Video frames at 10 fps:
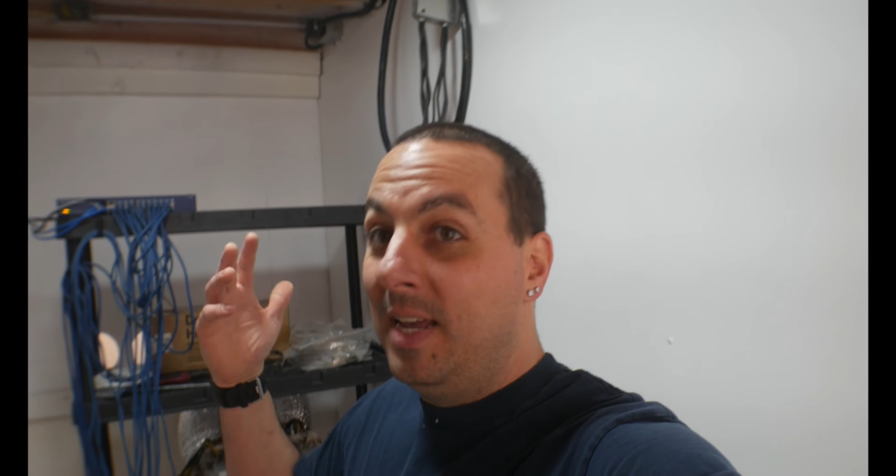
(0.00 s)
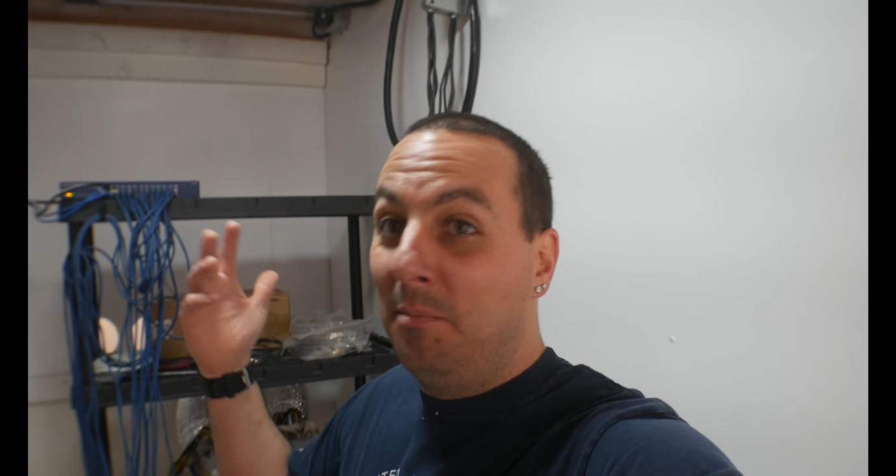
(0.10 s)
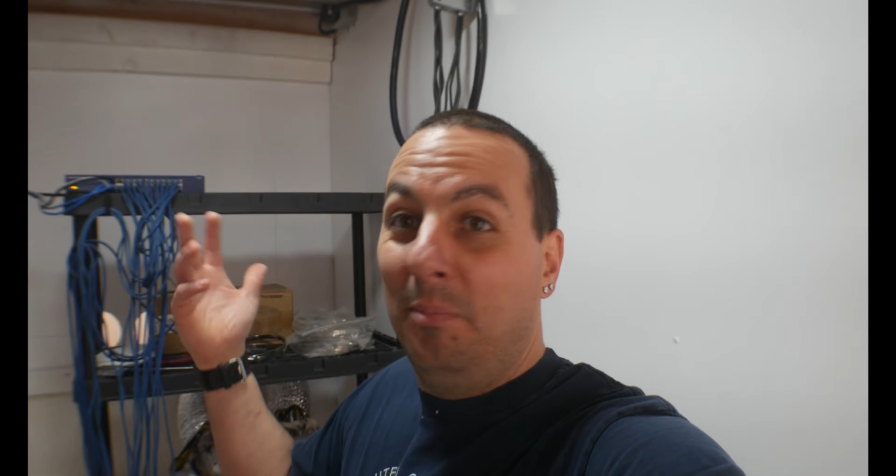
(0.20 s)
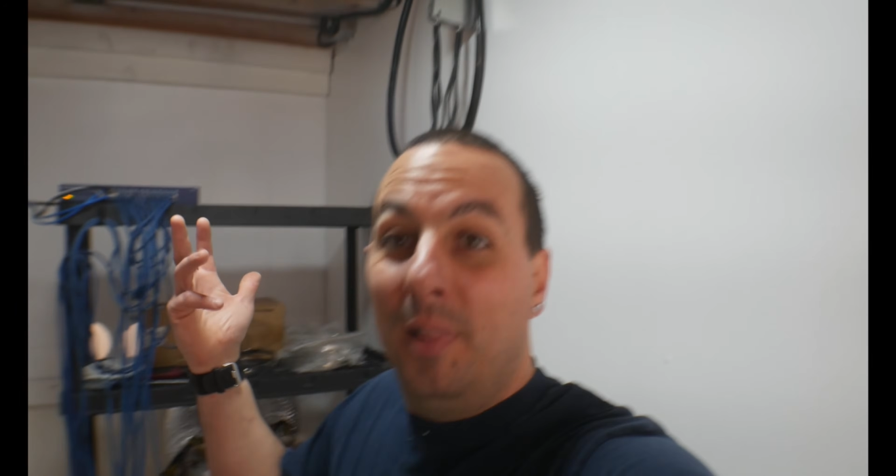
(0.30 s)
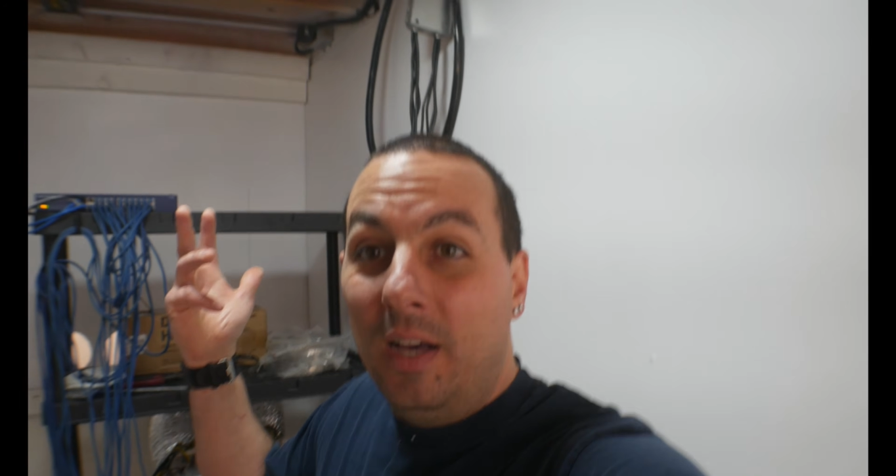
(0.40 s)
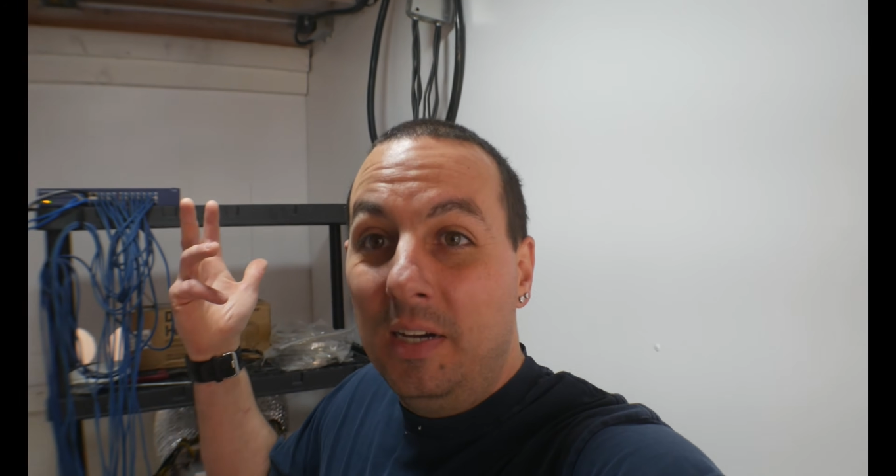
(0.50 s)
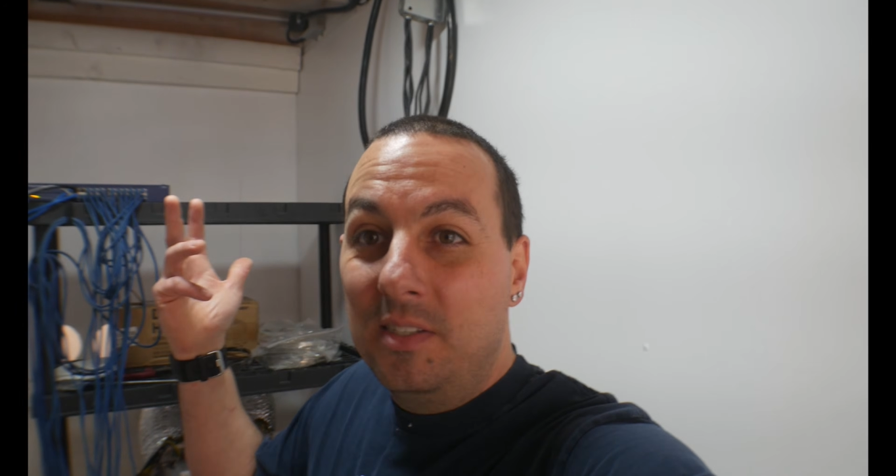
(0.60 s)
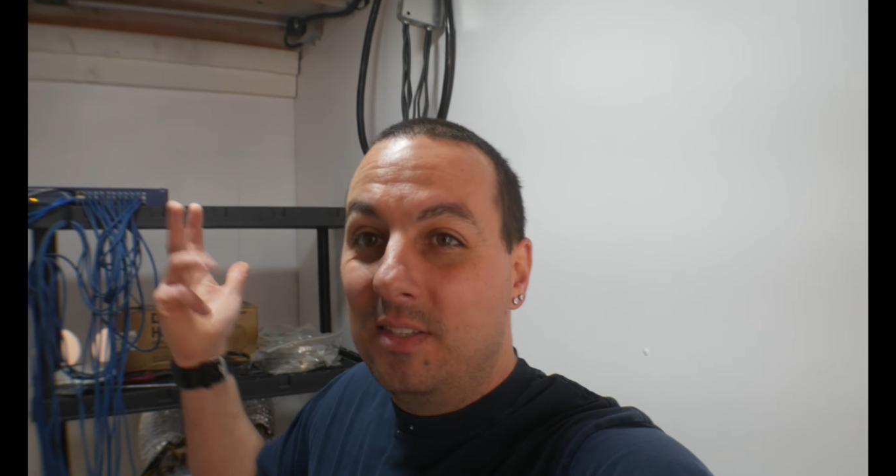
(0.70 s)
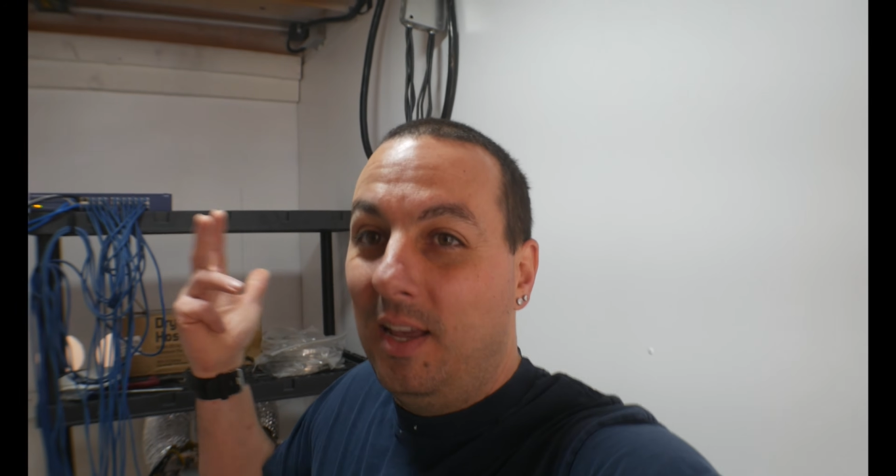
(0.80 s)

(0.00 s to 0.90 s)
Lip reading: amp plugs,